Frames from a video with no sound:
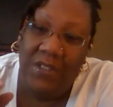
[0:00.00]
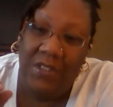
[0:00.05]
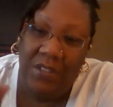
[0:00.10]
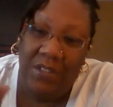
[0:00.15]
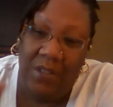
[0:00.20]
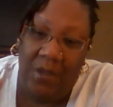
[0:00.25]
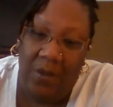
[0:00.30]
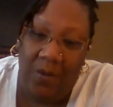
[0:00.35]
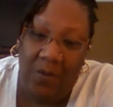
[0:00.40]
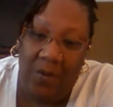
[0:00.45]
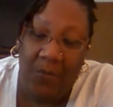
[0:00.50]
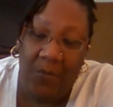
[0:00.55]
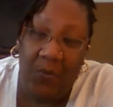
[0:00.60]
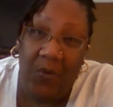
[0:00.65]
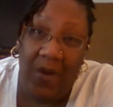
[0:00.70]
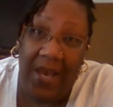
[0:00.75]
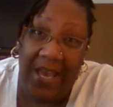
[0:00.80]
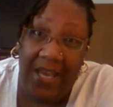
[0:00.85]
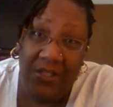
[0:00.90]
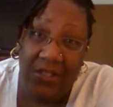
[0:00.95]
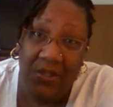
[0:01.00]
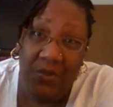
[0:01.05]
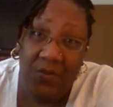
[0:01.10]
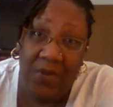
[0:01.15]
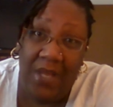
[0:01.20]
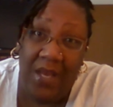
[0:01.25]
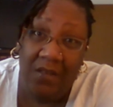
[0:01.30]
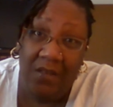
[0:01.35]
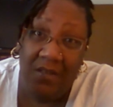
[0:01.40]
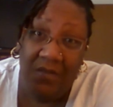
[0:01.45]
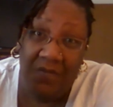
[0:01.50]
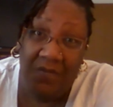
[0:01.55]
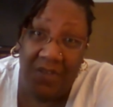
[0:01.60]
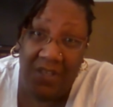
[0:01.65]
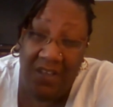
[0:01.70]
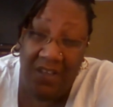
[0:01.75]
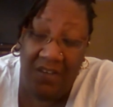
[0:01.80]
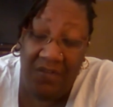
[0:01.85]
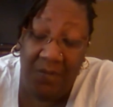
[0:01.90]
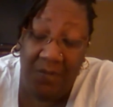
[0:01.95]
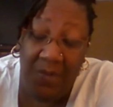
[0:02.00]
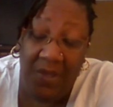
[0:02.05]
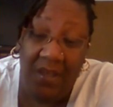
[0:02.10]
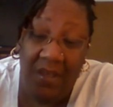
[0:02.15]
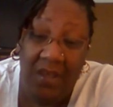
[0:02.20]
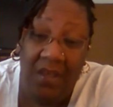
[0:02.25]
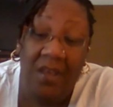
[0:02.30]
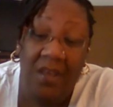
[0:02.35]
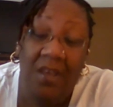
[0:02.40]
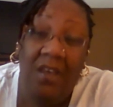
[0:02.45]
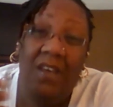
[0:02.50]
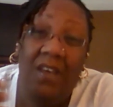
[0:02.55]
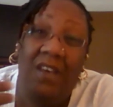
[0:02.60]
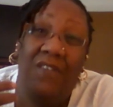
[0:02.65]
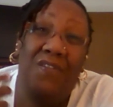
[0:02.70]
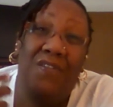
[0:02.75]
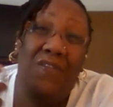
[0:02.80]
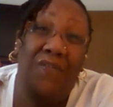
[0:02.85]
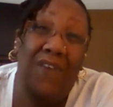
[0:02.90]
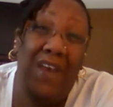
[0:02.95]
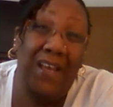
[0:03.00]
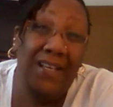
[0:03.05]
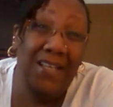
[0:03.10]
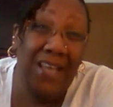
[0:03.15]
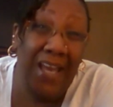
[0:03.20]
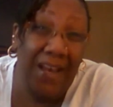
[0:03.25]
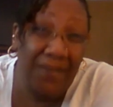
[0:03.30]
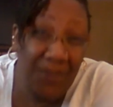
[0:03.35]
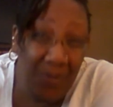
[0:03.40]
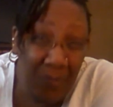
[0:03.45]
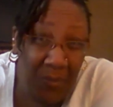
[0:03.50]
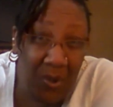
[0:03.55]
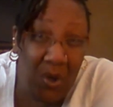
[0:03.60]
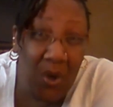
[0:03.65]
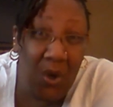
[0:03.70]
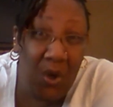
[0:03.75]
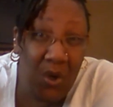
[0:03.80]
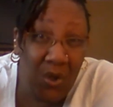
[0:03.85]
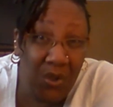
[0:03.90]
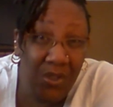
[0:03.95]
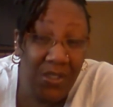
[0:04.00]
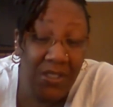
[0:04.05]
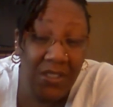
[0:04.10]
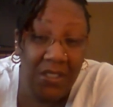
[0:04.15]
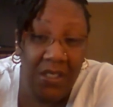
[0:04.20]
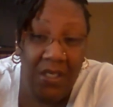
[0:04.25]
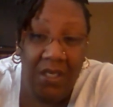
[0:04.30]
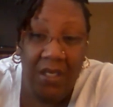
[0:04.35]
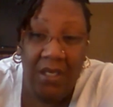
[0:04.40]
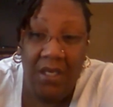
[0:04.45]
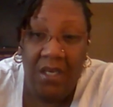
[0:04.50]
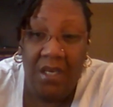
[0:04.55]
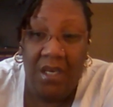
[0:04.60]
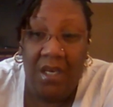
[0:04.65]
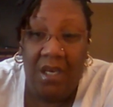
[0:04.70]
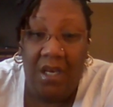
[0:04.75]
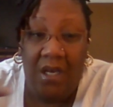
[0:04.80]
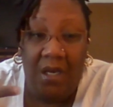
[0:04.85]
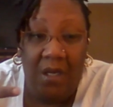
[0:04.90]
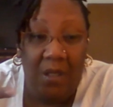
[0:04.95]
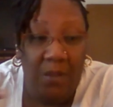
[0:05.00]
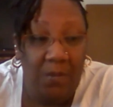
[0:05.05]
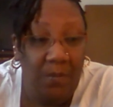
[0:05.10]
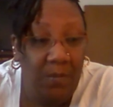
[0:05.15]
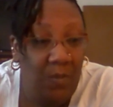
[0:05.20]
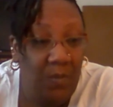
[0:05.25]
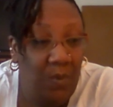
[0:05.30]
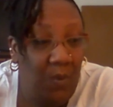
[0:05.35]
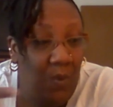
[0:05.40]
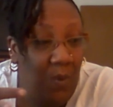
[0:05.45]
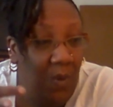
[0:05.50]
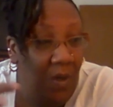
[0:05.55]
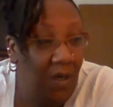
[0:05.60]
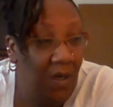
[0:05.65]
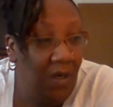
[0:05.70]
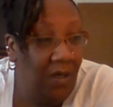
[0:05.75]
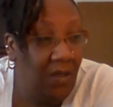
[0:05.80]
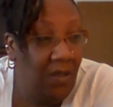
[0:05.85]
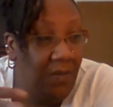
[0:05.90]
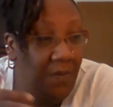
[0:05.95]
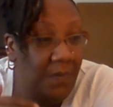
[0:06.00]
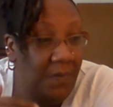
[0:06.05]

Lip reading: So I'm going to ask you now to forgive me if, in fact, I have to pause or